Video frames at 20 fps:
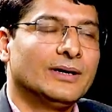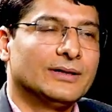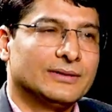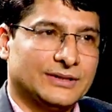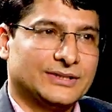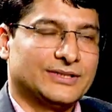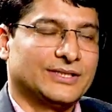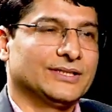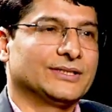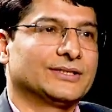
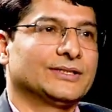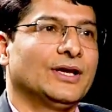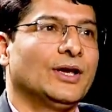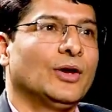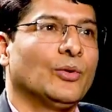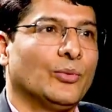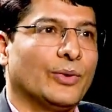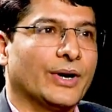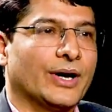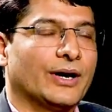This is
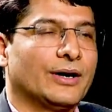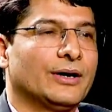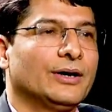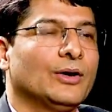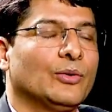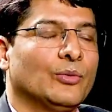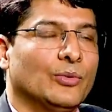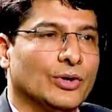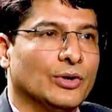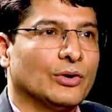where
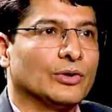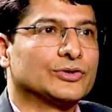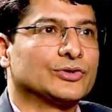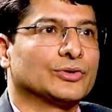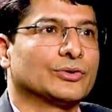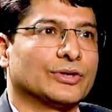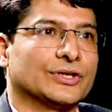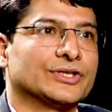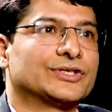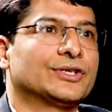we
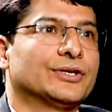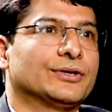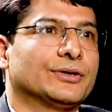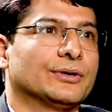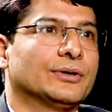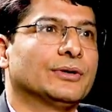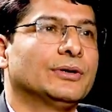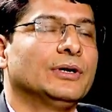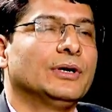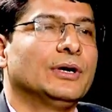also
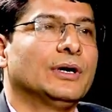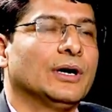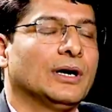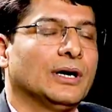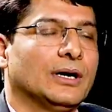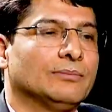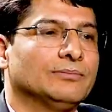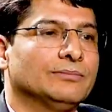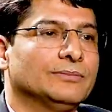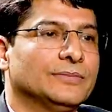consider
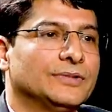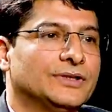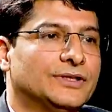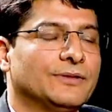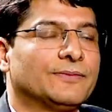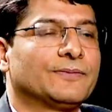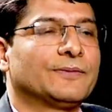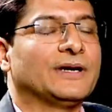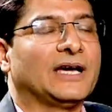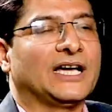
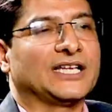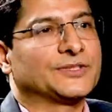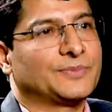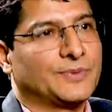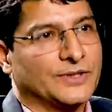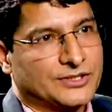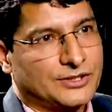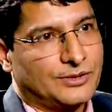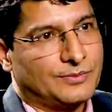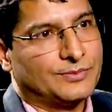different
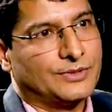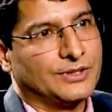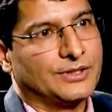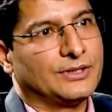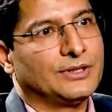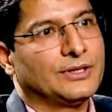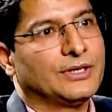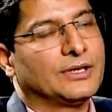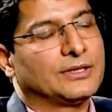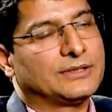aspects of
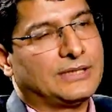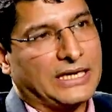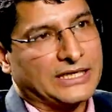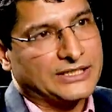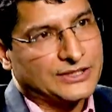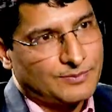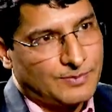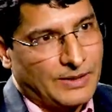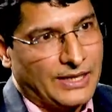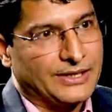the
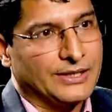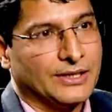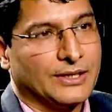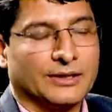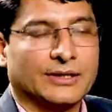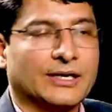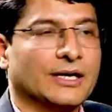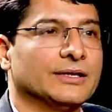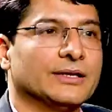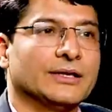tax planning.
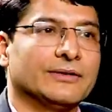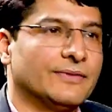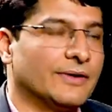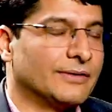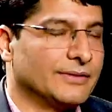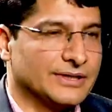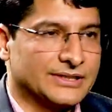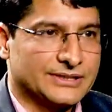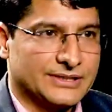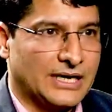Again, the
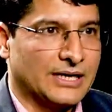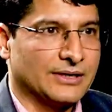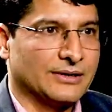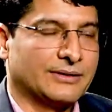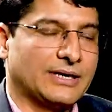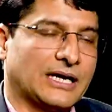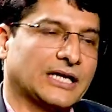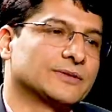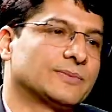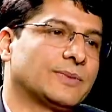very standard
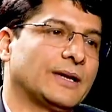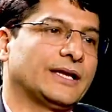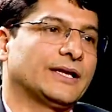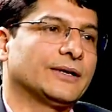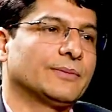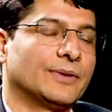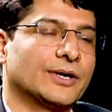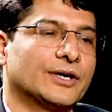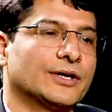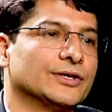tax
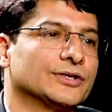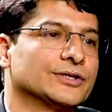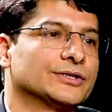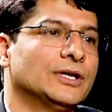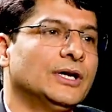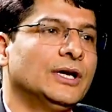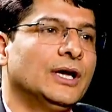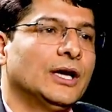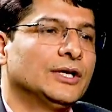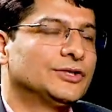planning, because
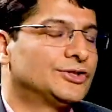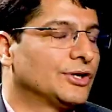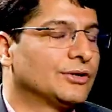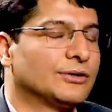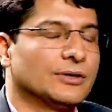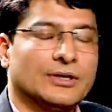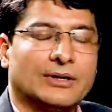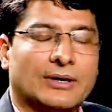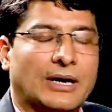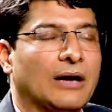
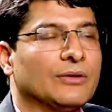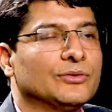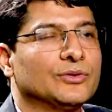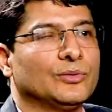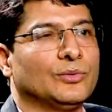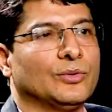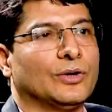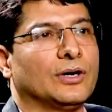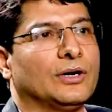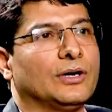generally around the
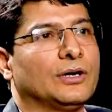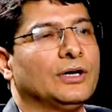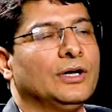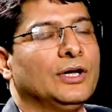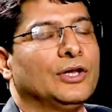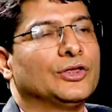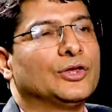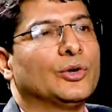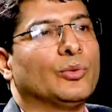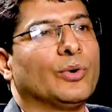world,
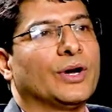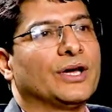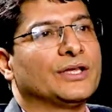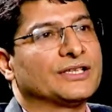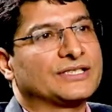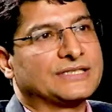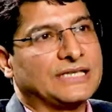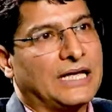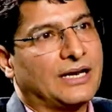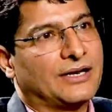the way
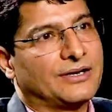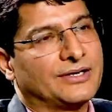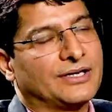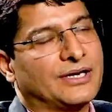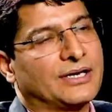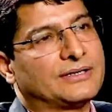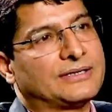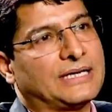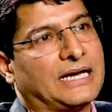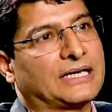the salary
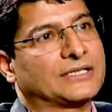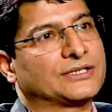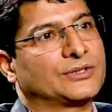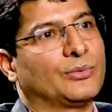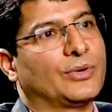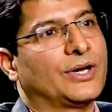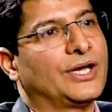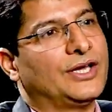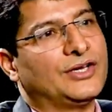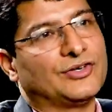get taxed, the
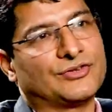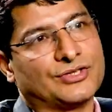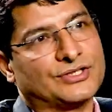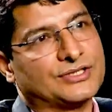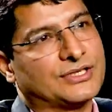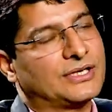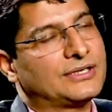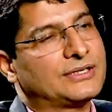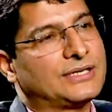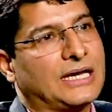way
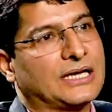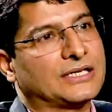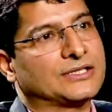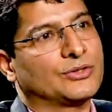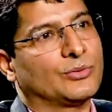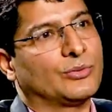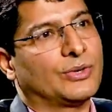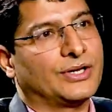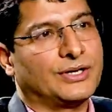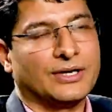interest get taxed,
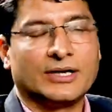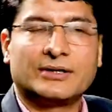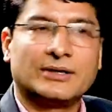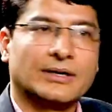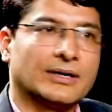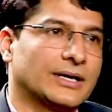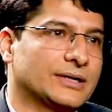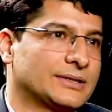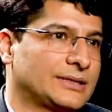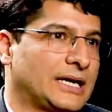the way rental
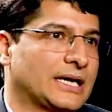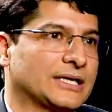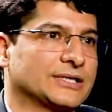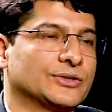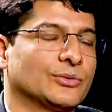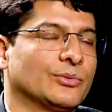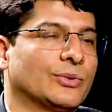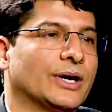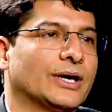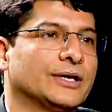get taxed,
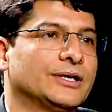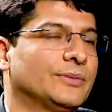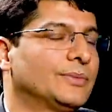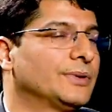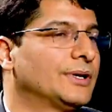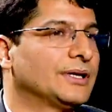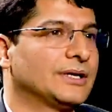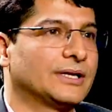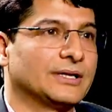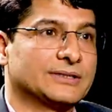the way
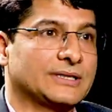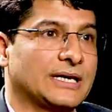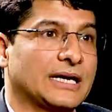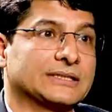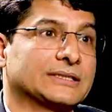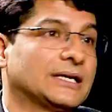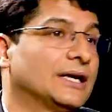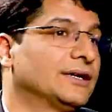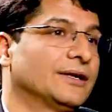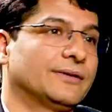dividend gets
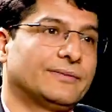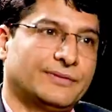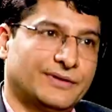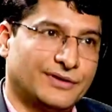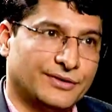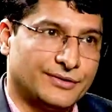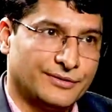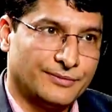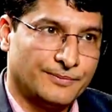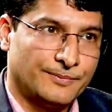taxed are different.